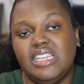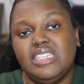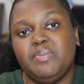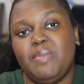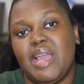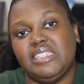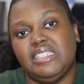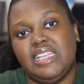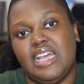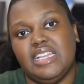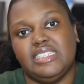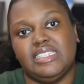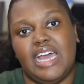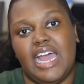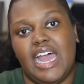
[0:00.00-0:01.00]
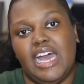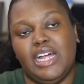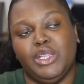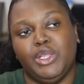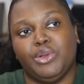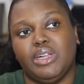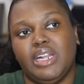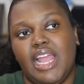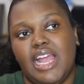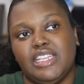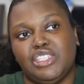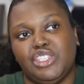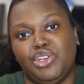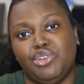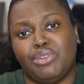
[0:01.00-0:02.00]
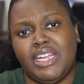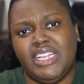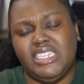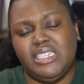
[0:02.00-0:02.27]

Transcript: This man says that Lauren has no right